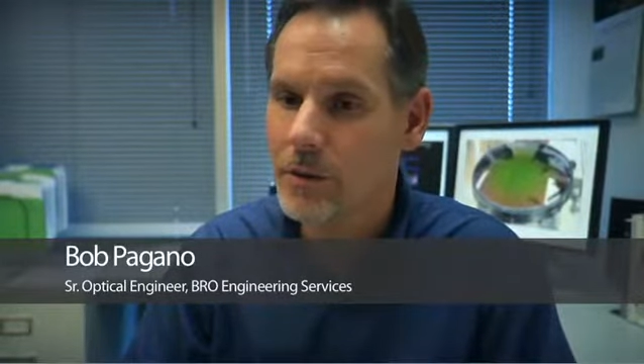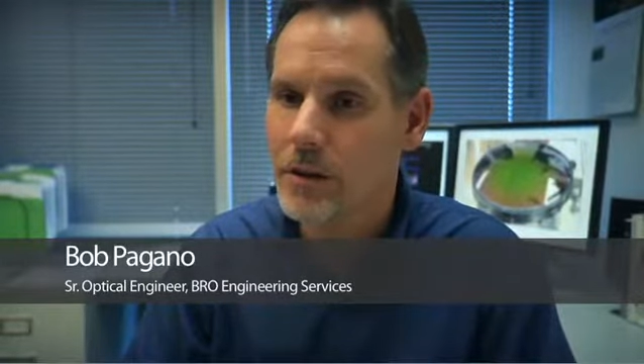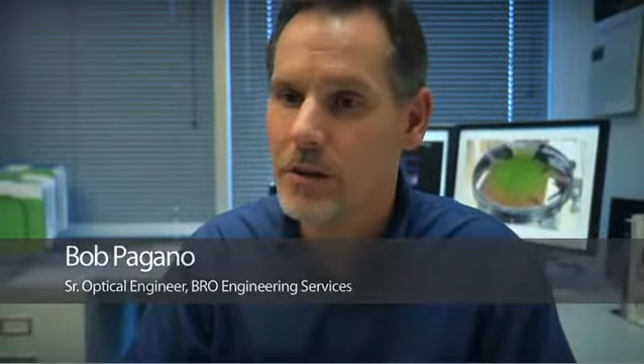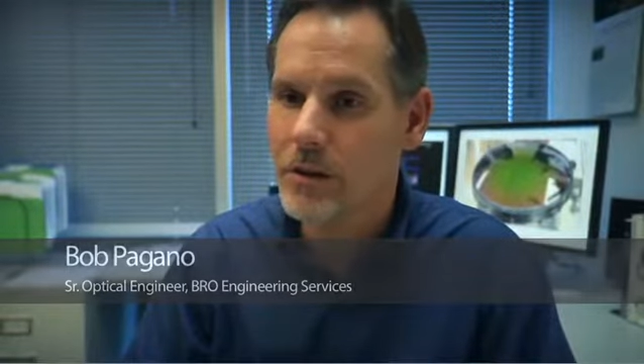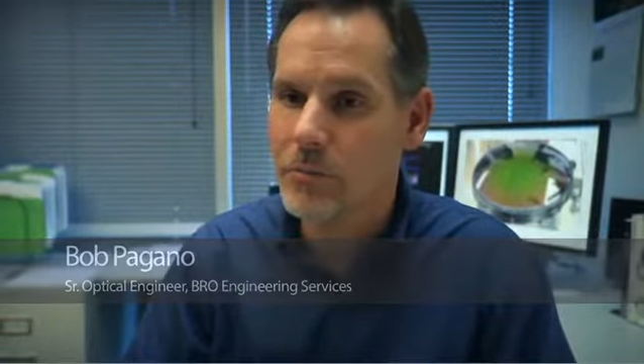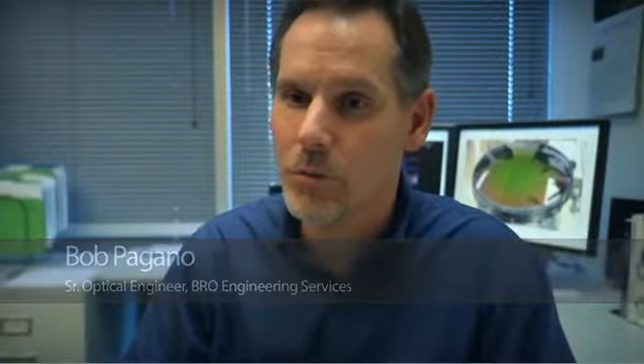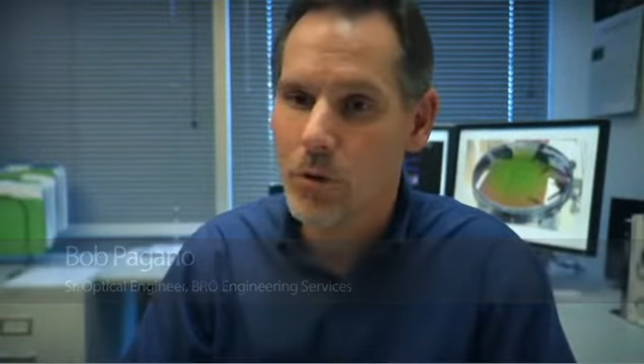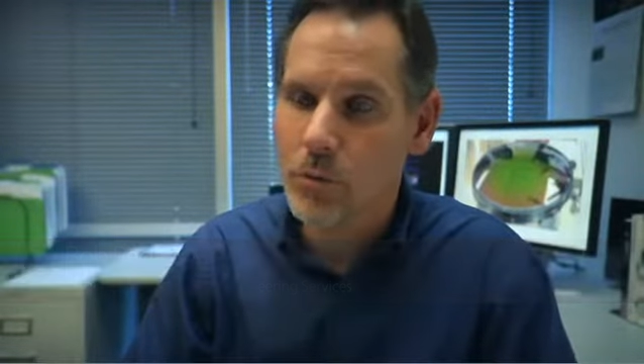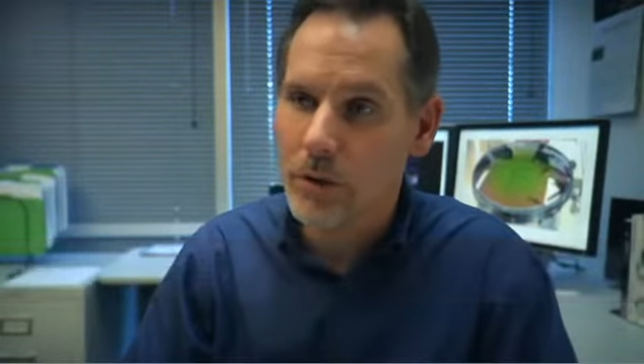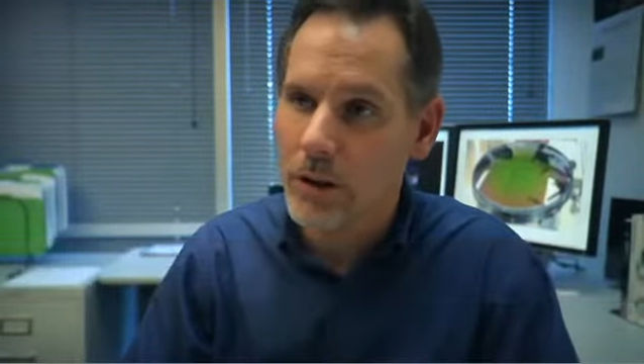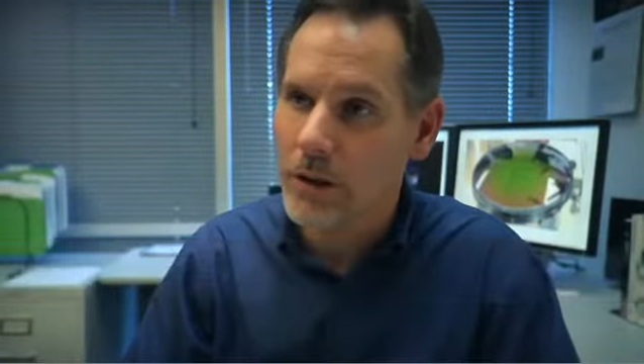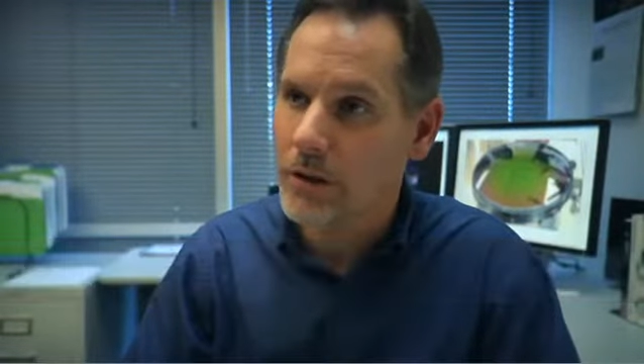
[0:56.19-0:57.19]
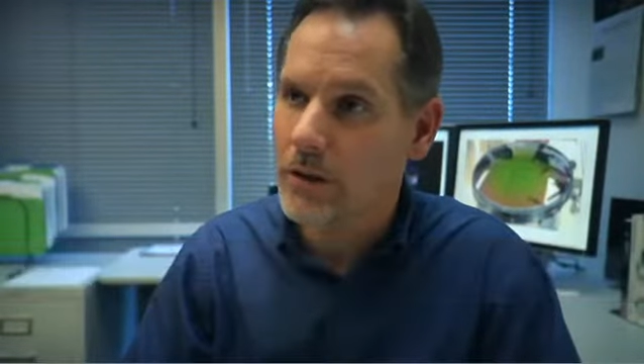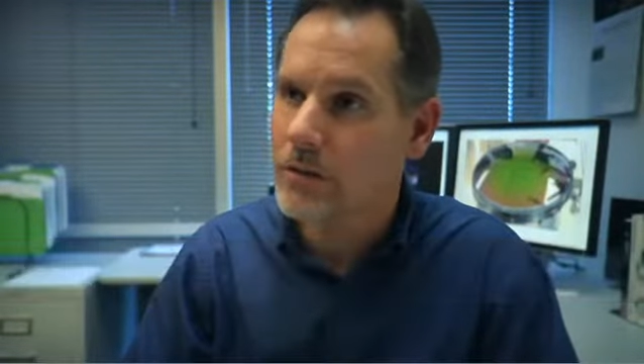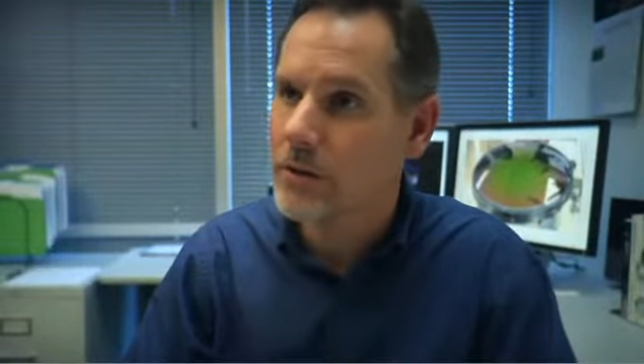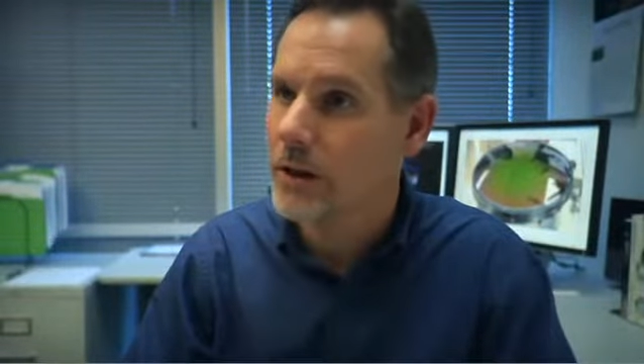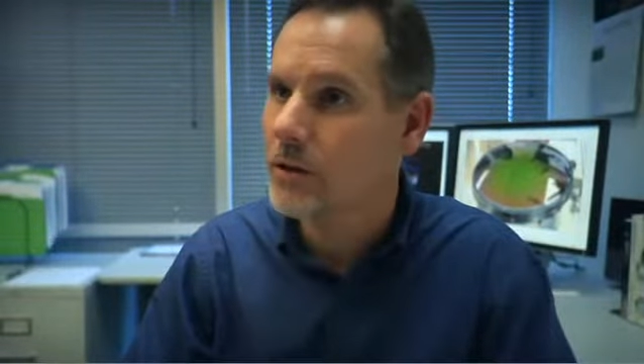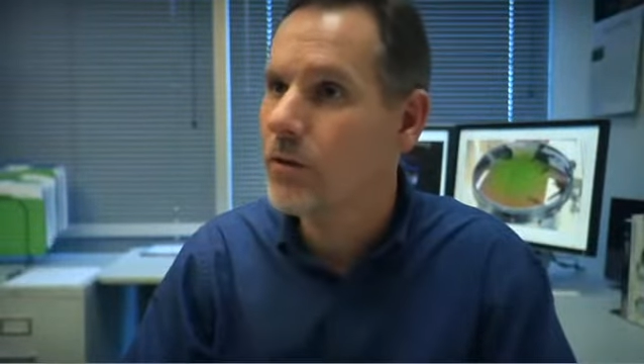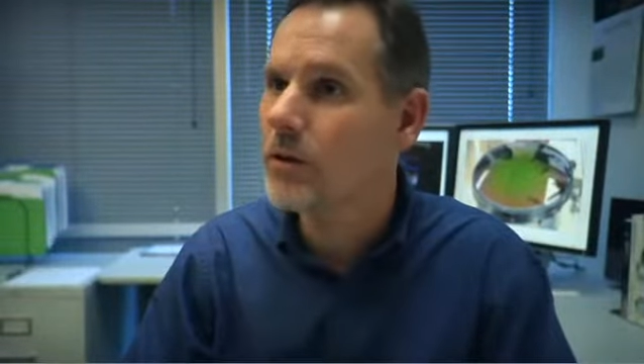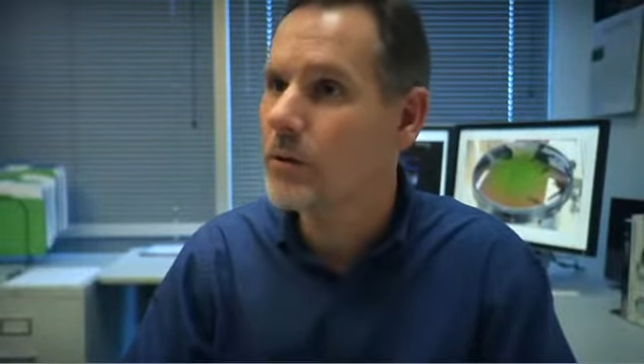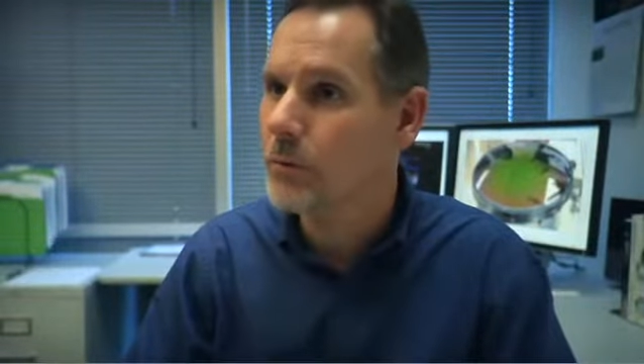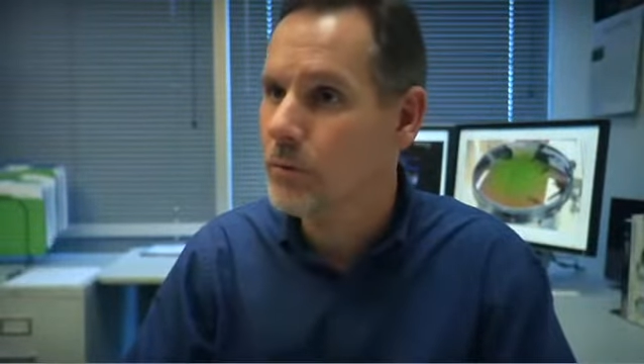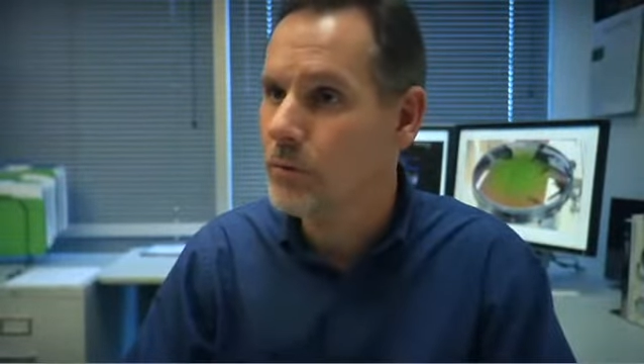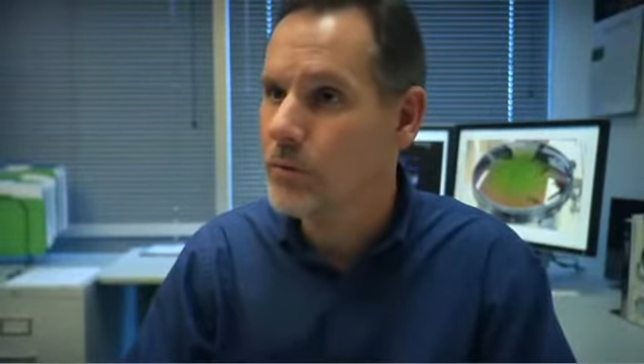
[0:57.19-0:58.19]
And they said, Bro, we'd like you to take a look
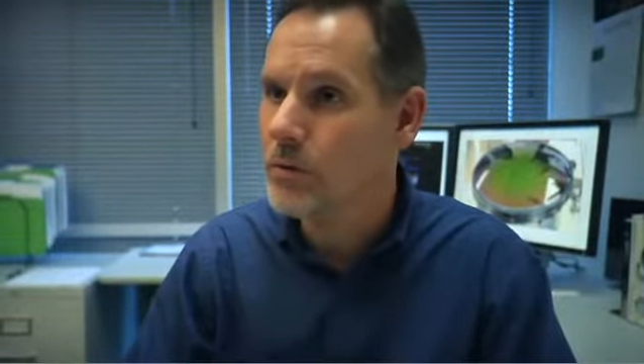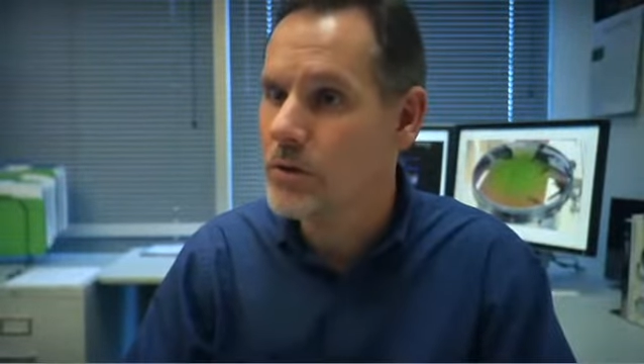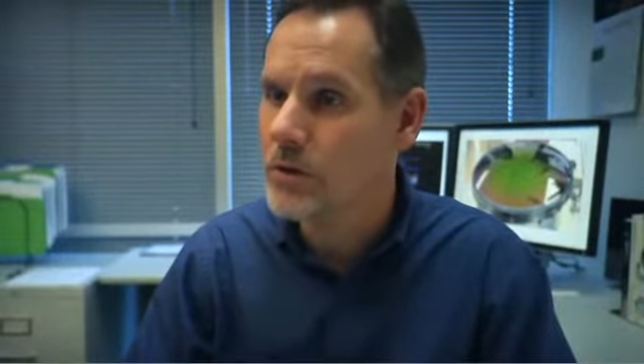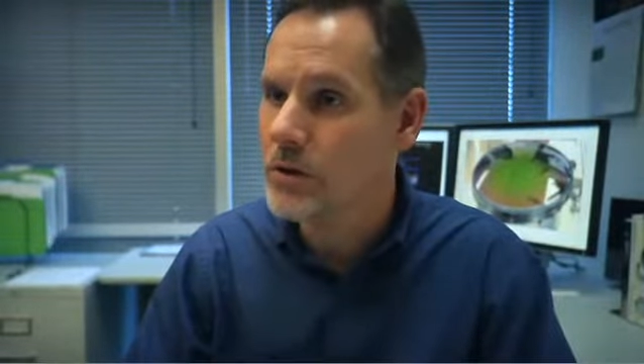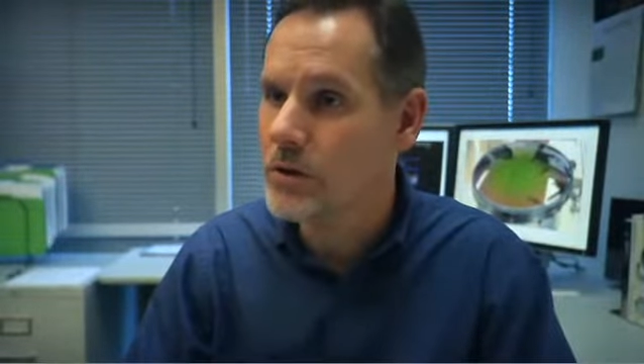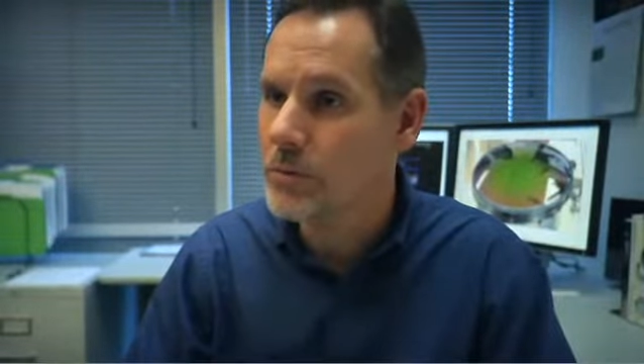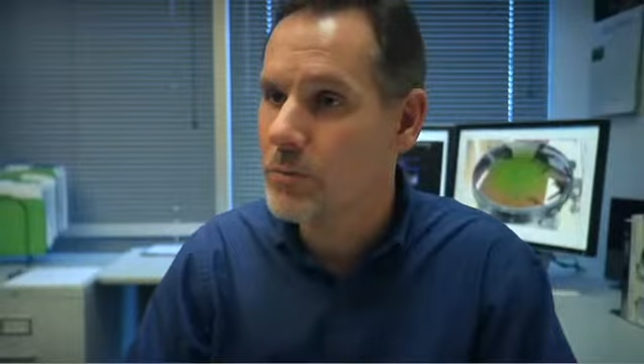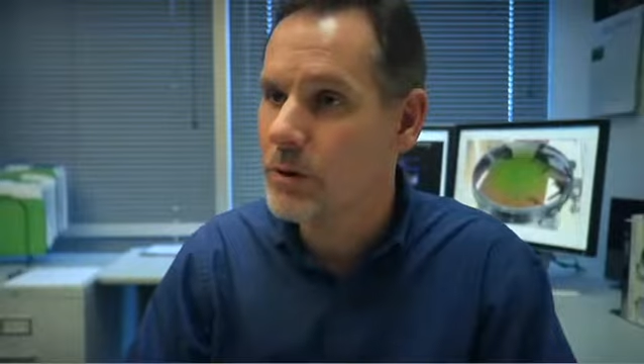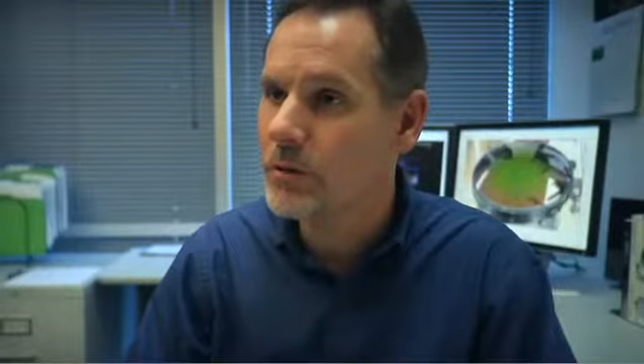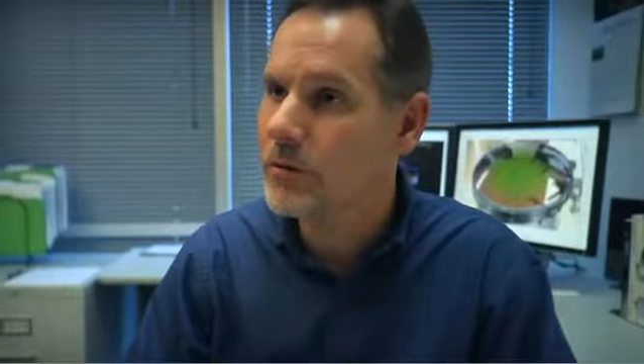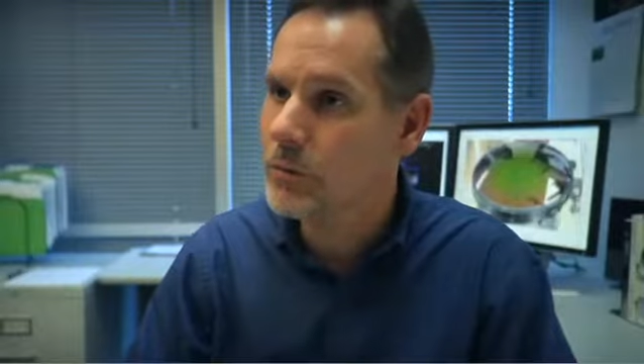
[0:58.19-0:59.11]
and review this instrument,